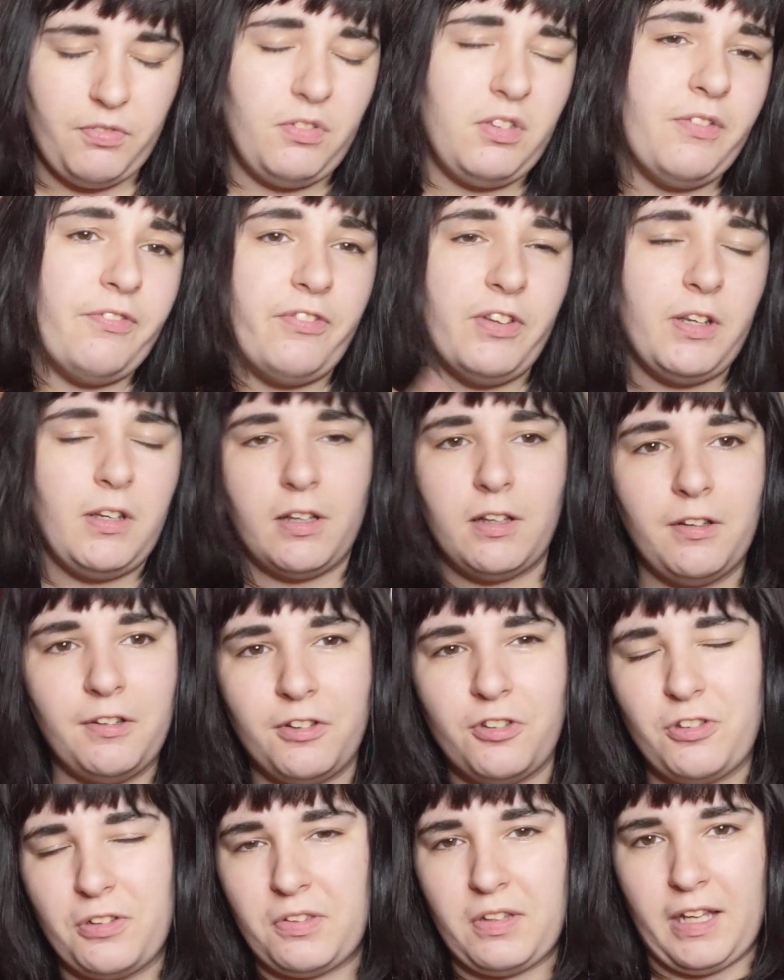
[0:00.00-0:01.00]
The
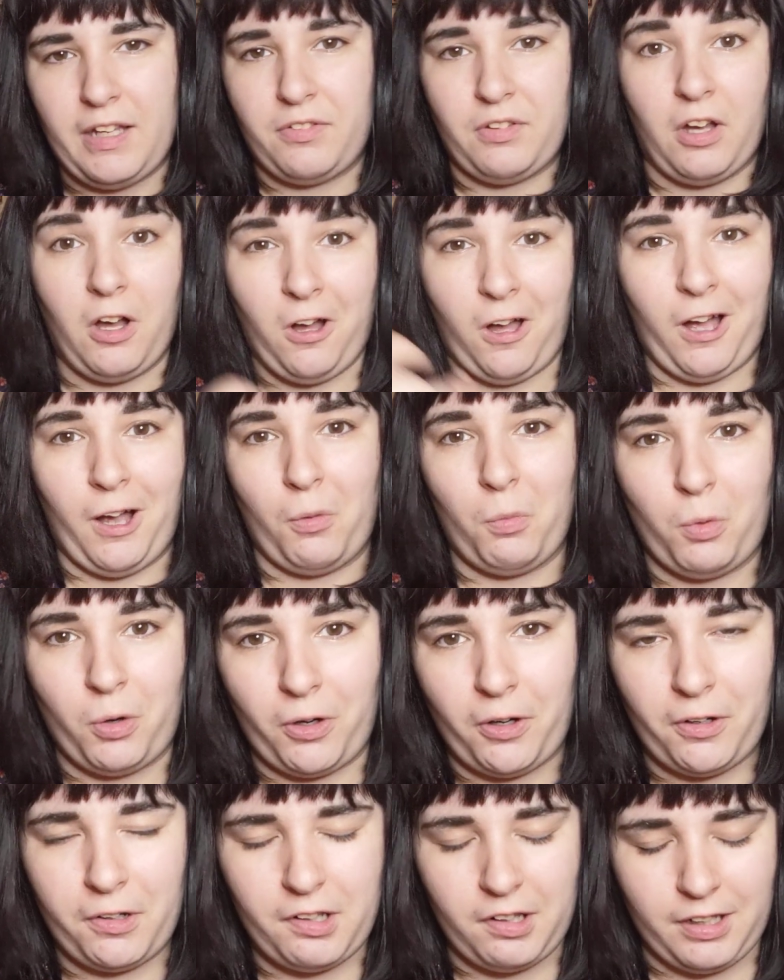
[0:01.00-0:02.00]
vanilla just as a hot
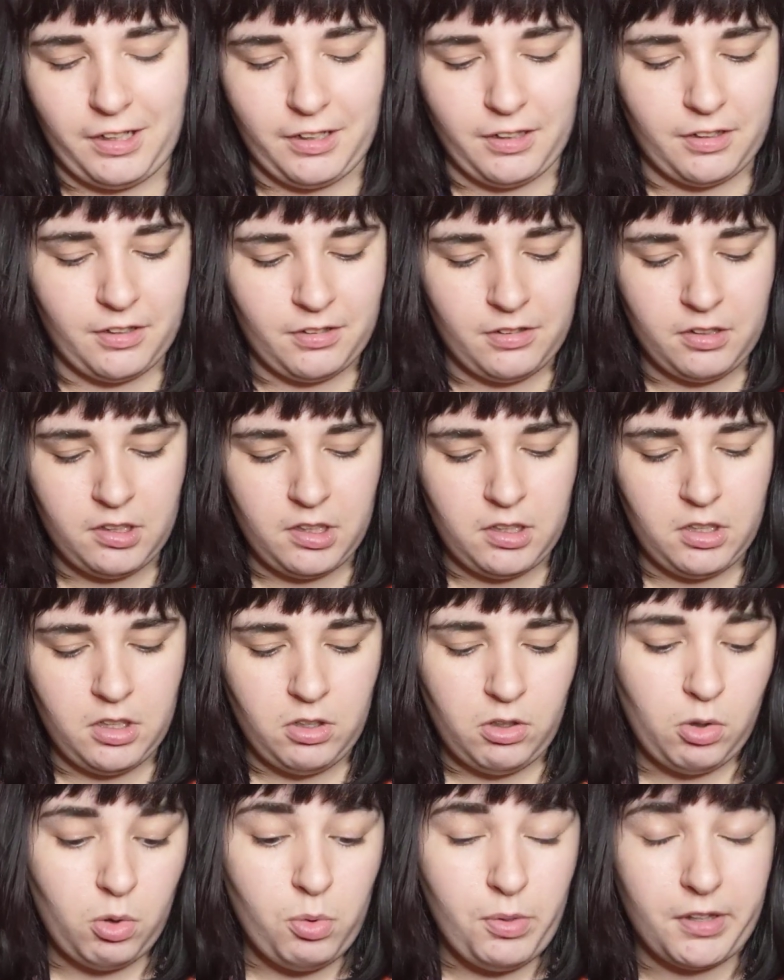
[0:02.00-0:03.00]
word, like,
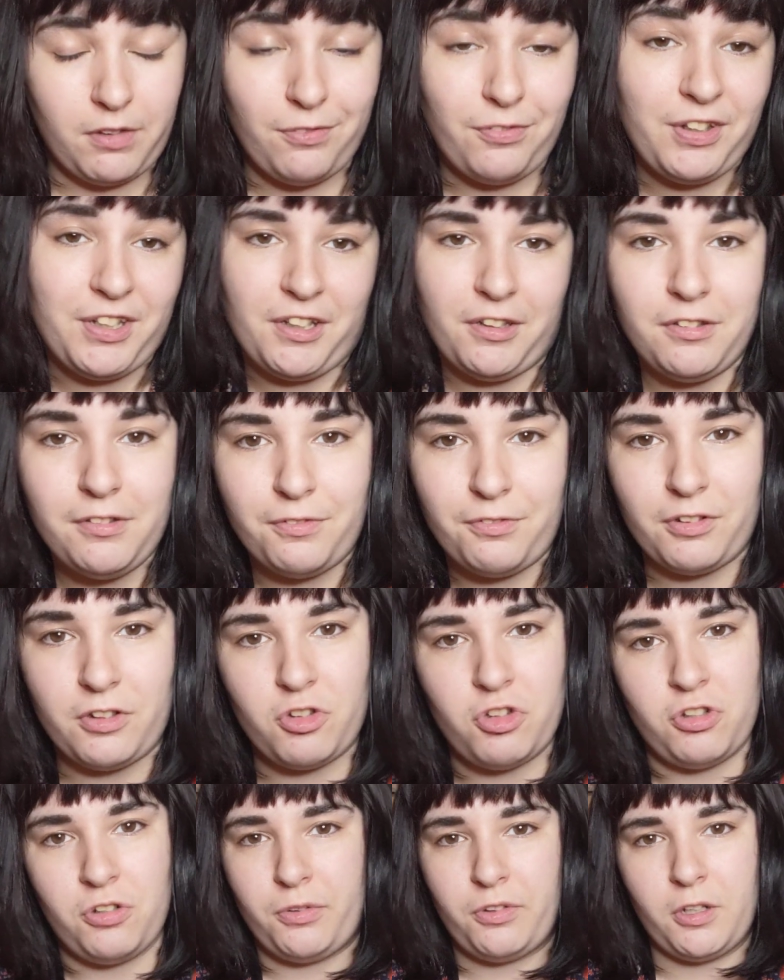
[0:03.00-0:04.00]
oh, it's vanilla
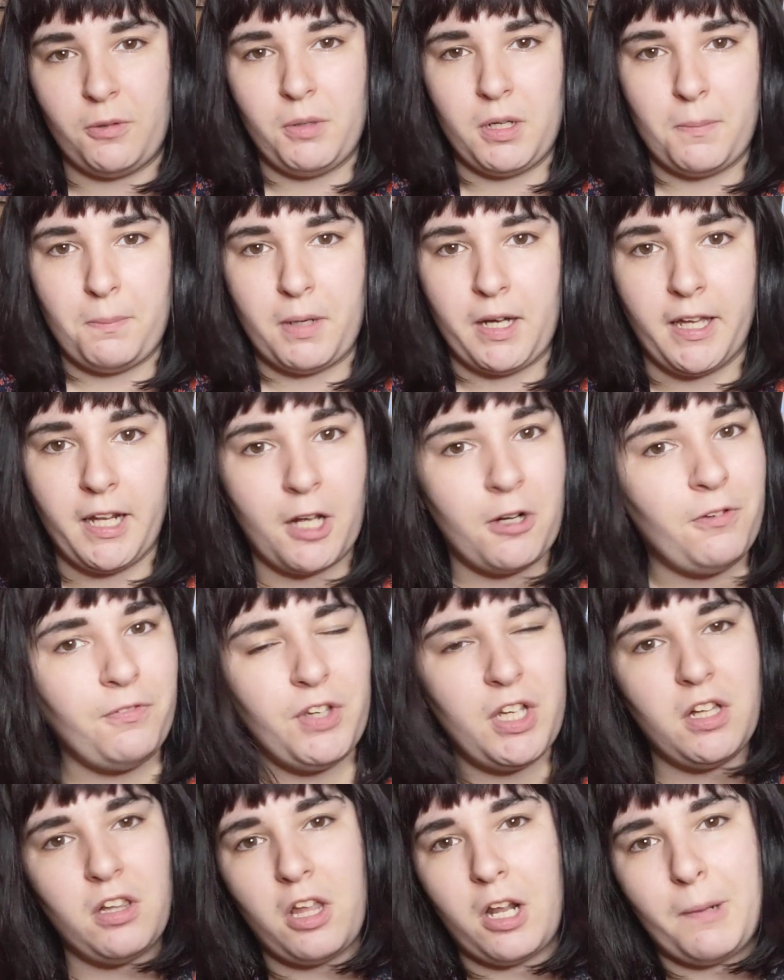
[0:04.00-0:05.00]
French toast, I want to buy it. I don't
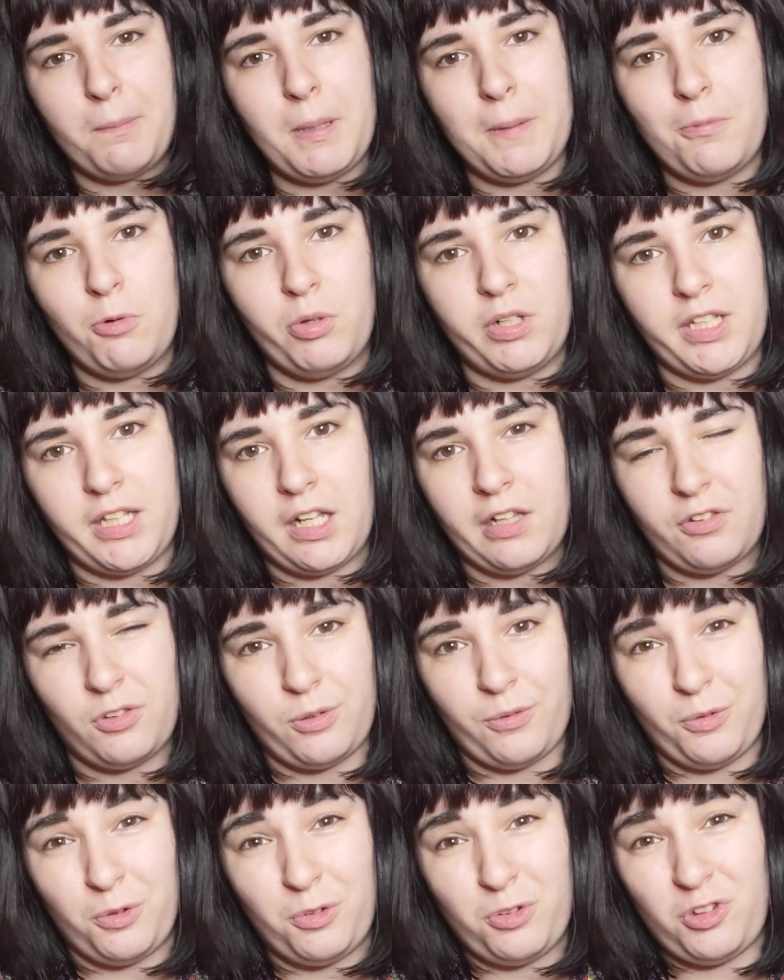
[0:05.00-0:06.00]
think a lot of people would get this
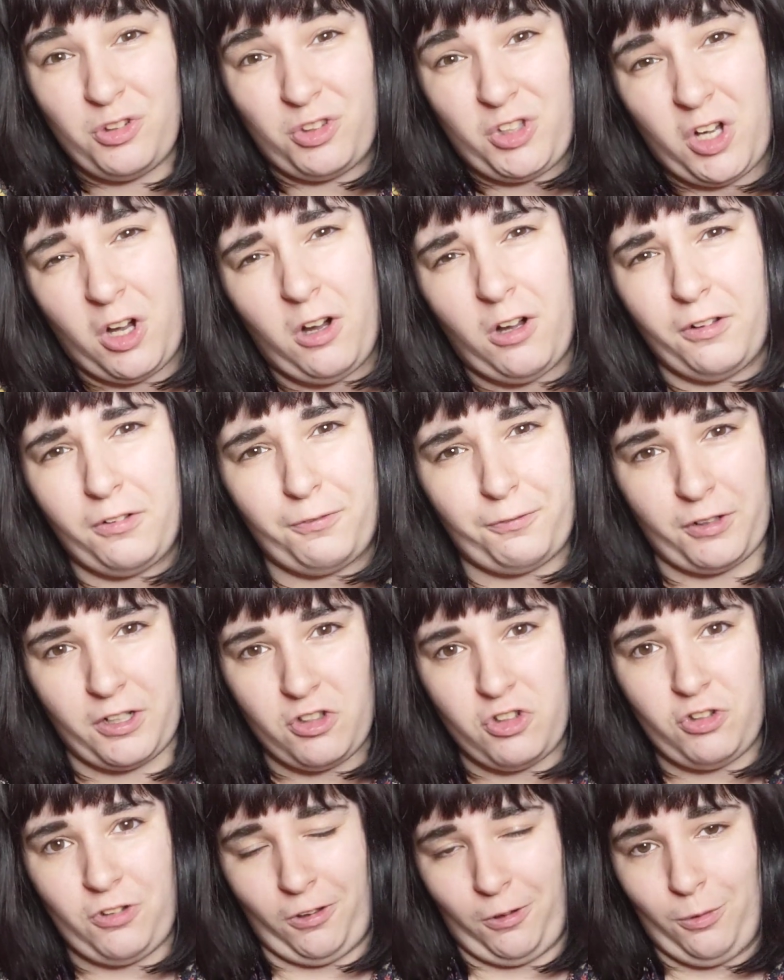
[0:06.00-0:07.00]
if it was just called
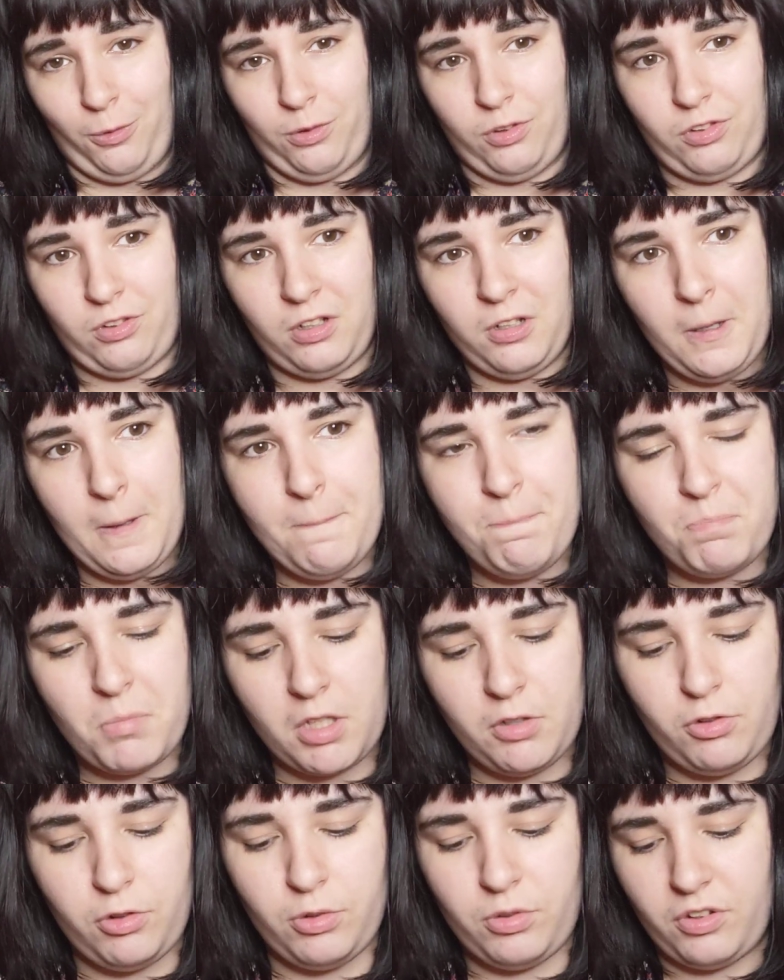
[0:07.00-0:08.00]
French toast
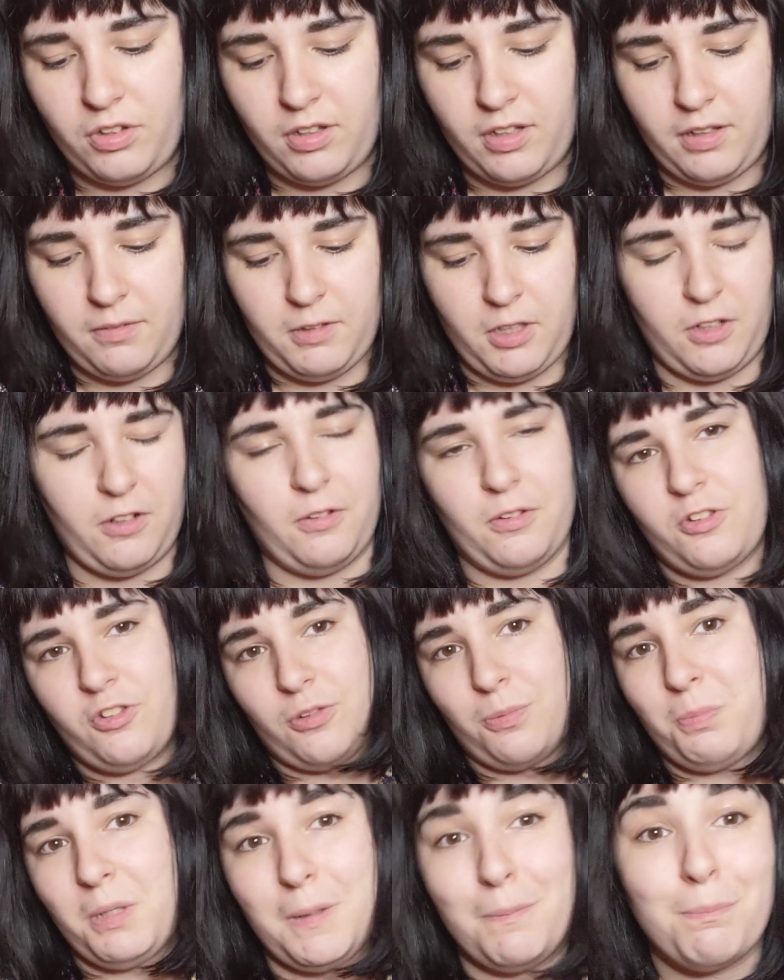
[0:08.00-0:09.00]
due to the, it's
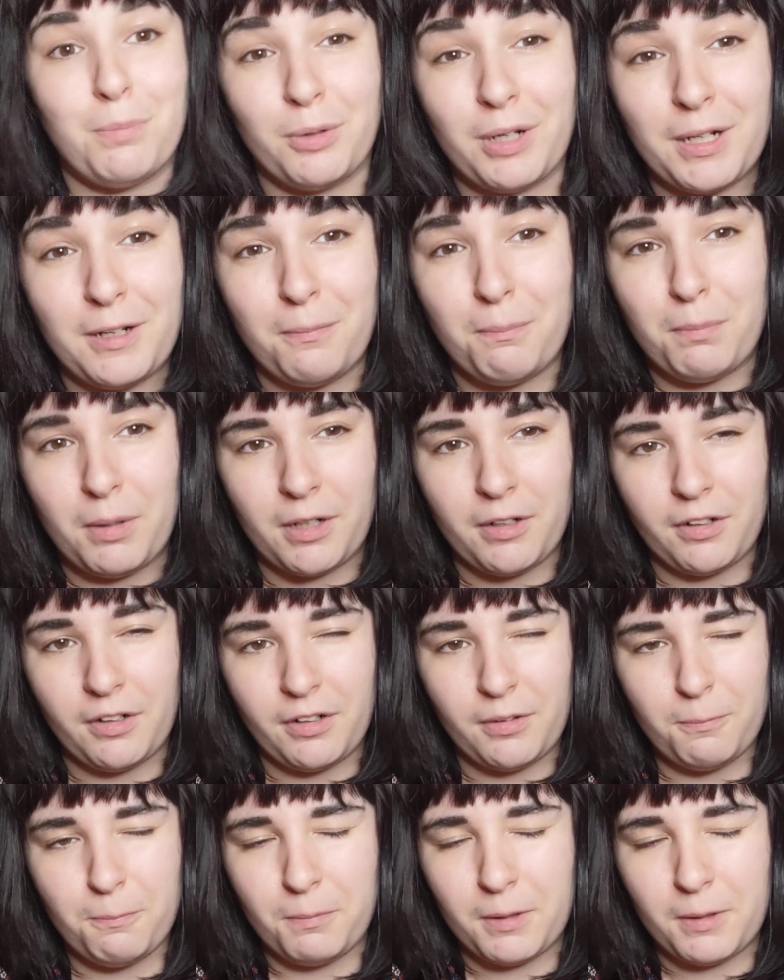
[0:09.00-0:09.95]
just being bread and butter.